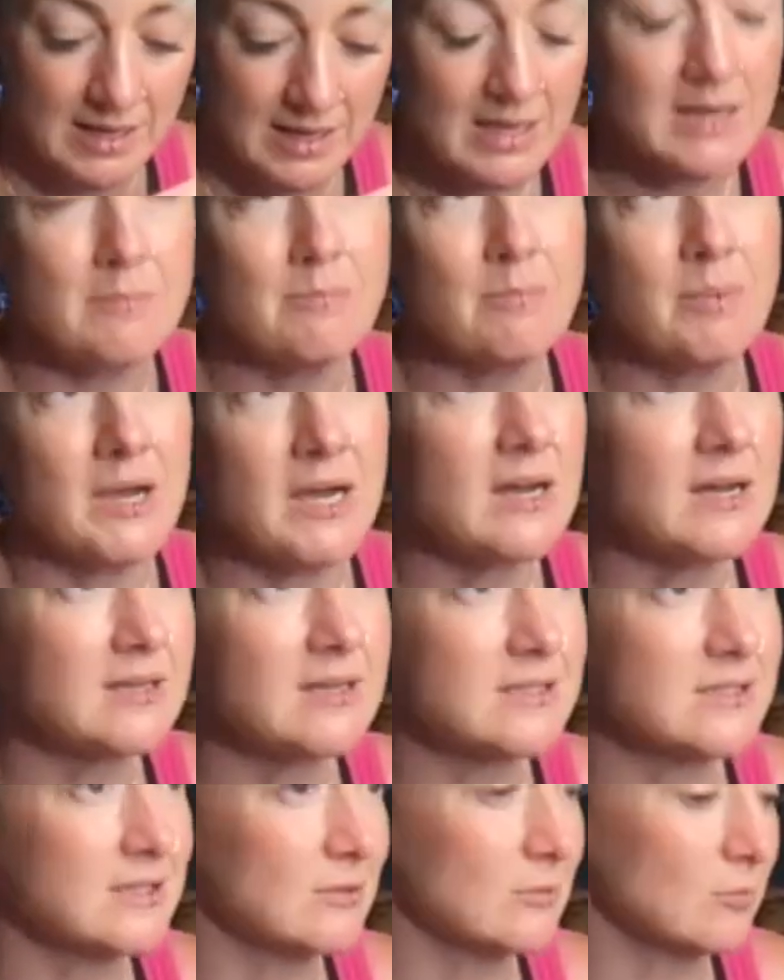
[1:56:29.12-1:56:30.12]

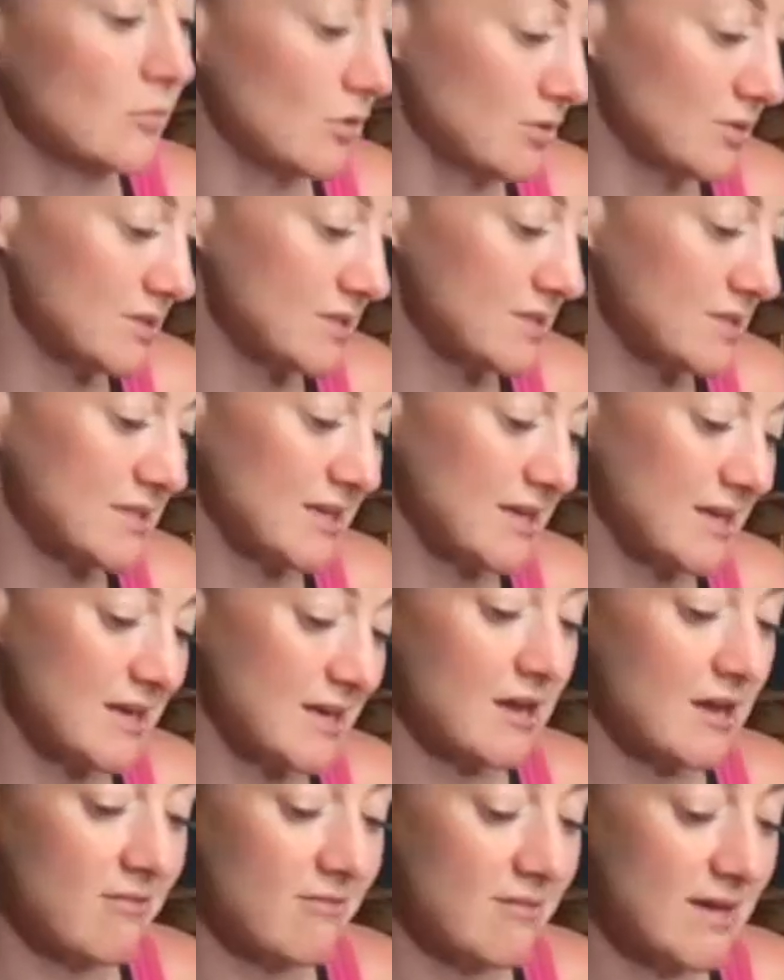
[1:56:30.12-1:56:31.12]
in-person ones,
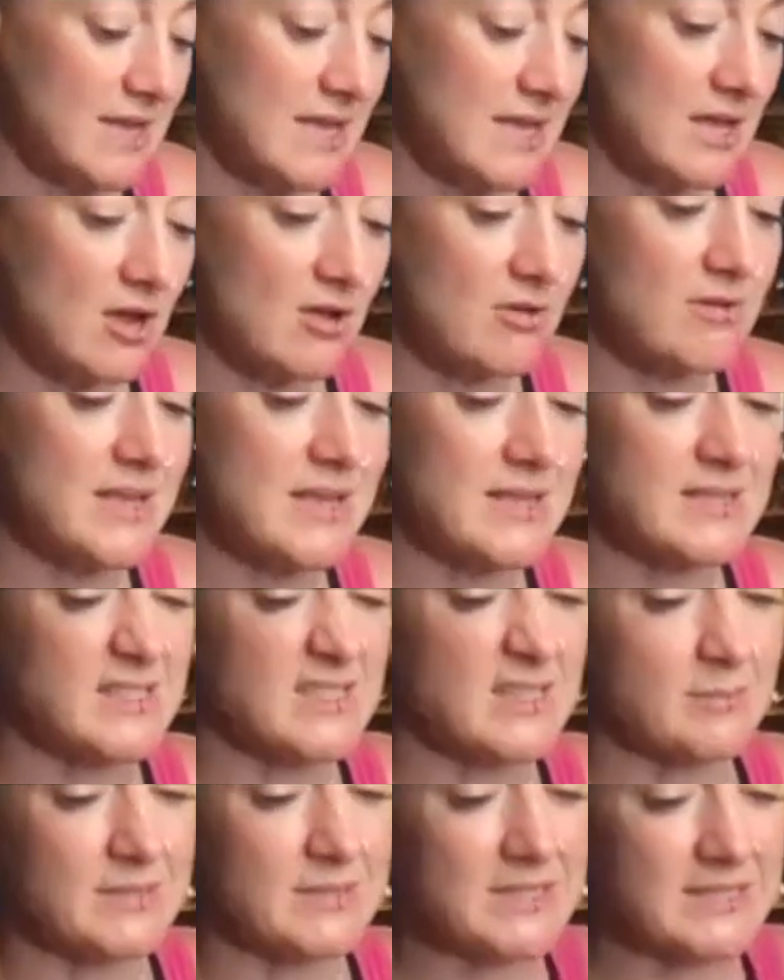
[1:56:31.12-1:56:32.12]
currently only in
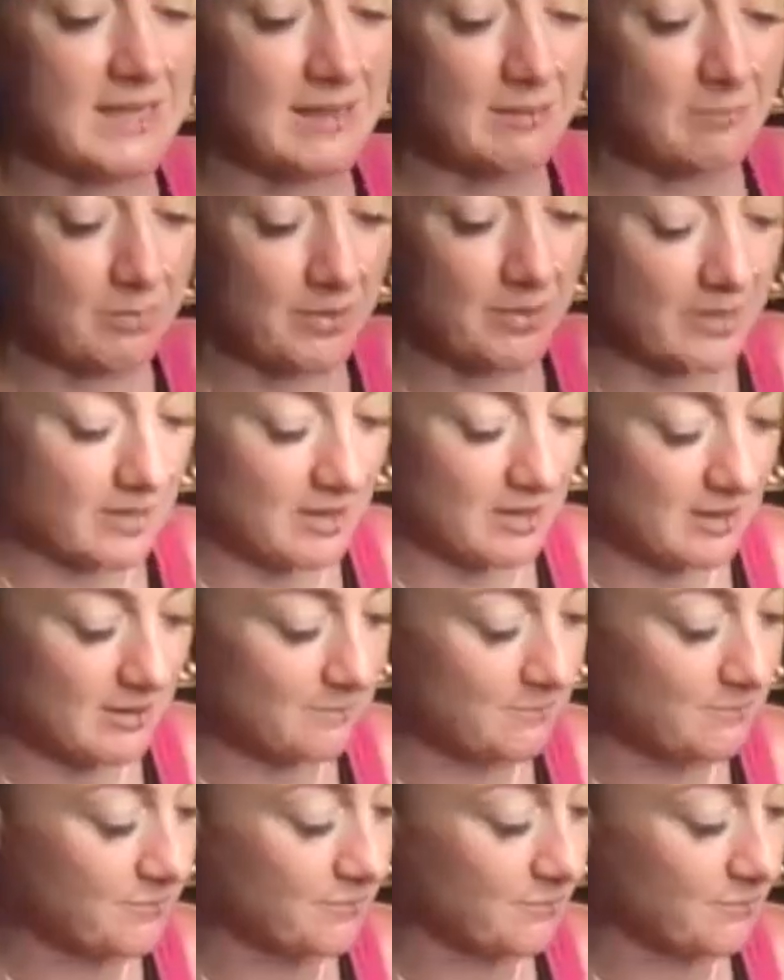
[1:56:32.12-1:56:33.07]
Somerset, but I